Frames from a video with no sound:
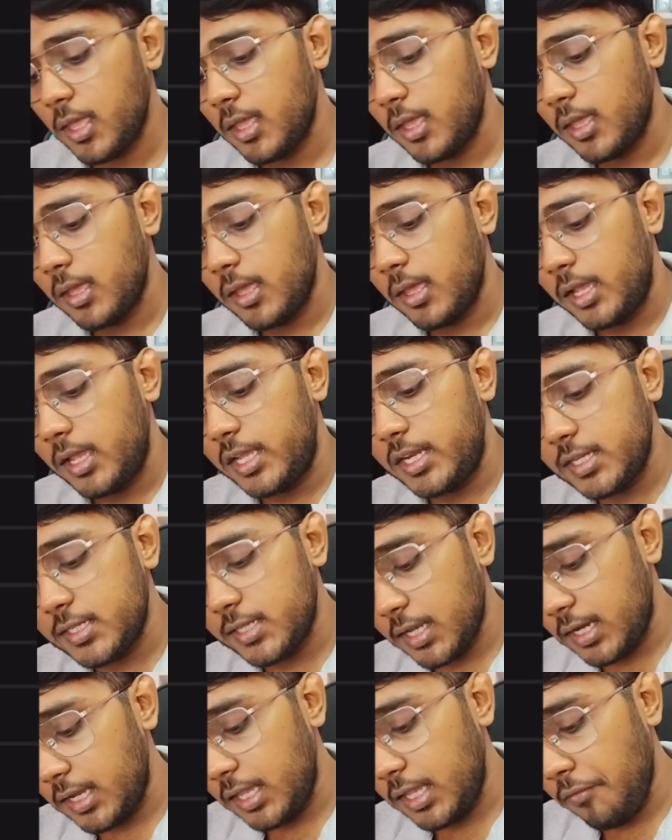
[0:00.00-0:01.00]

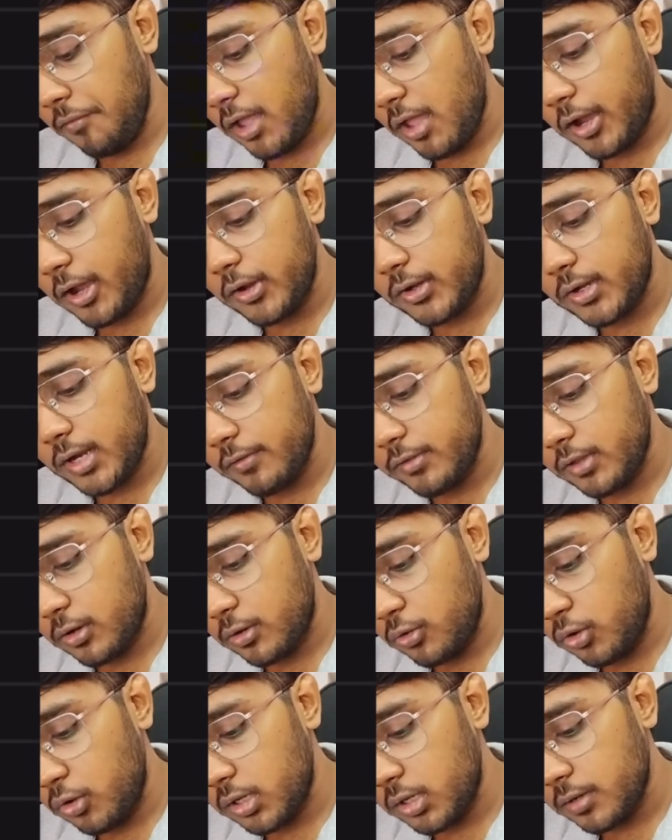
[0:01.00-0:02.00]
initially we are going to have the
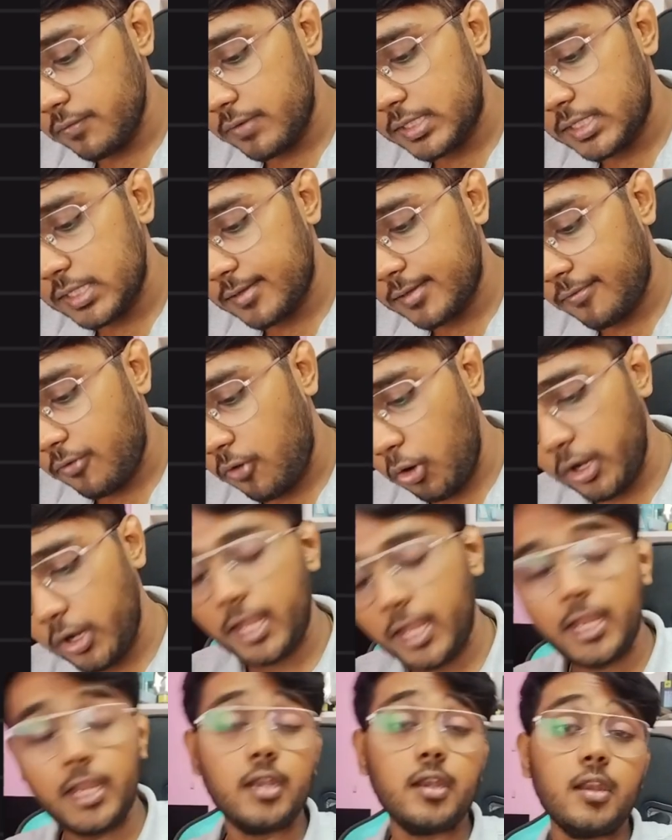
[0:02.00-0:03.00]
root, which is
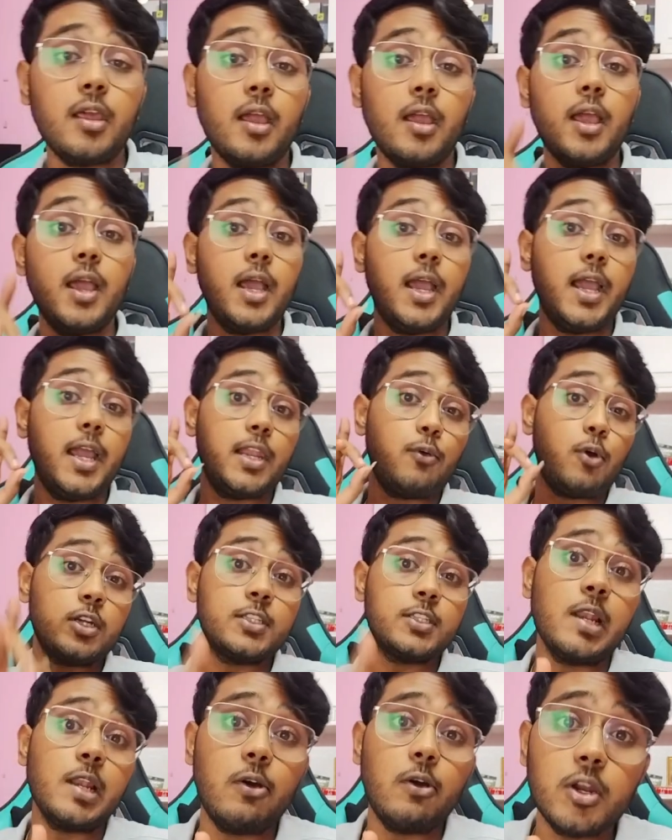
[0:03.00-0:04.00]
14, and what is
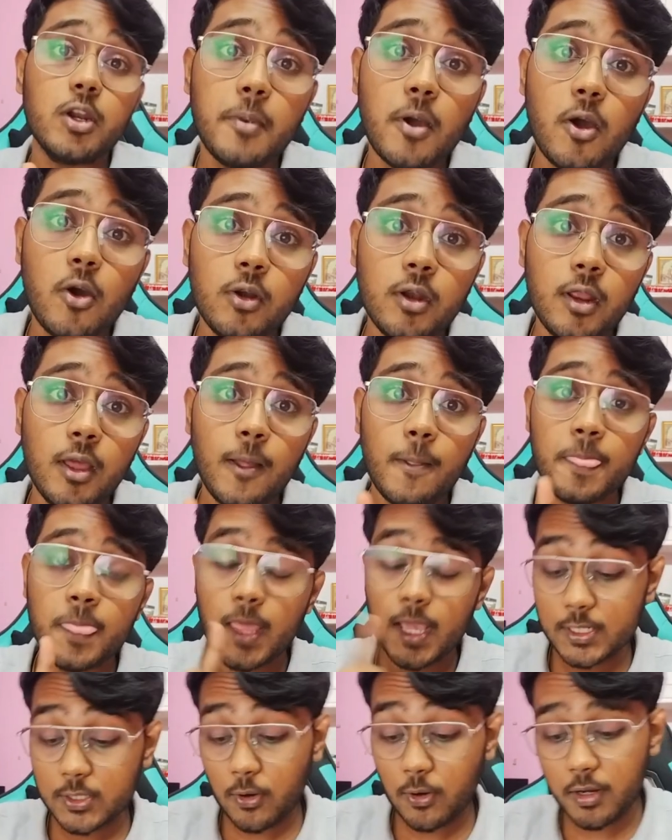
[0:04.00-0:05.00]
the lower bound?
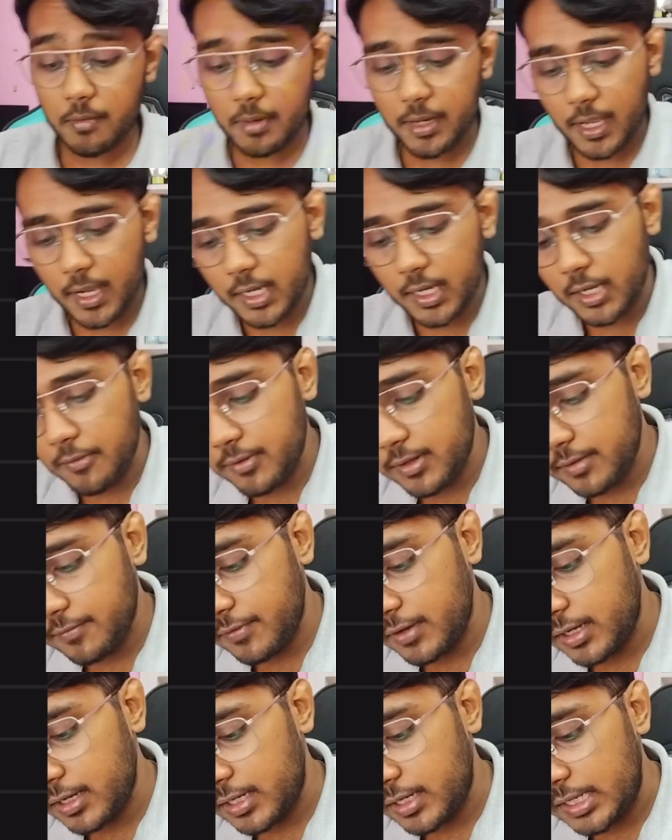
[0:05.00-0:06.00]
It's going to be negative
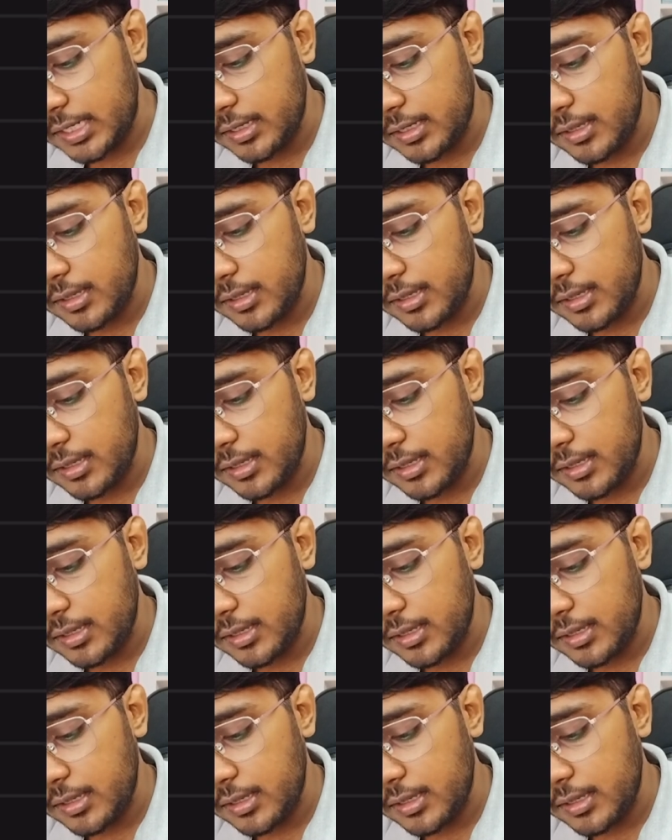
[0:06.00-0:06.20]
infinity.